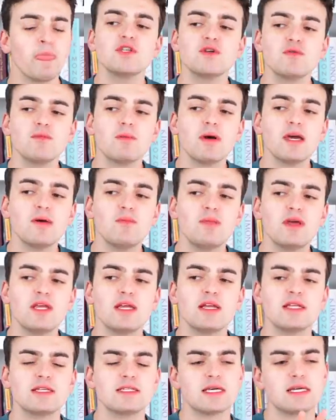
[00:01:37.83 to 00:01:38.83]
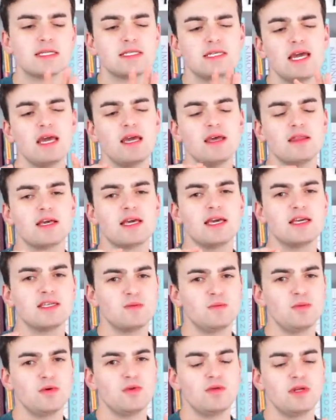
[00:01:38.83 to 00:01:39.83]
So in my opinion, it's like taking the
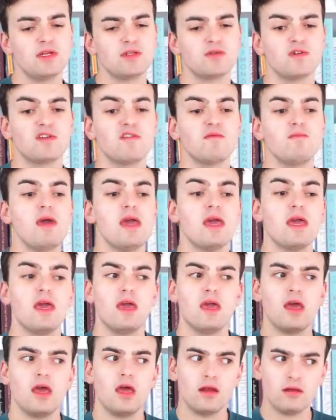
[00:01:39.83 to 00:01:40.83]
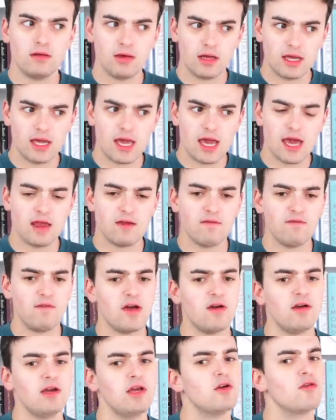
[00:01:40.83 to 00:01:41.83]
kiss boot and sort of making it again,
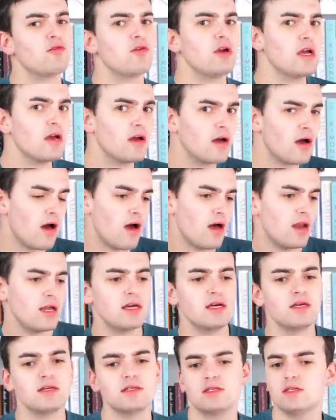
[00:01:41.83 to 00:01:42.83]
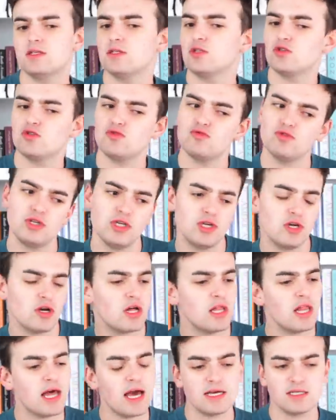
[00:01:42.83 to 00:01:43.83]
very Greek goddess,
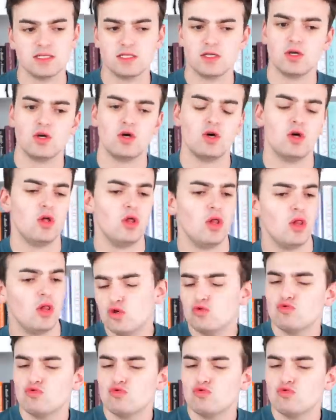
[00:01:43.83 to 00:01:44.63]
neoclassical,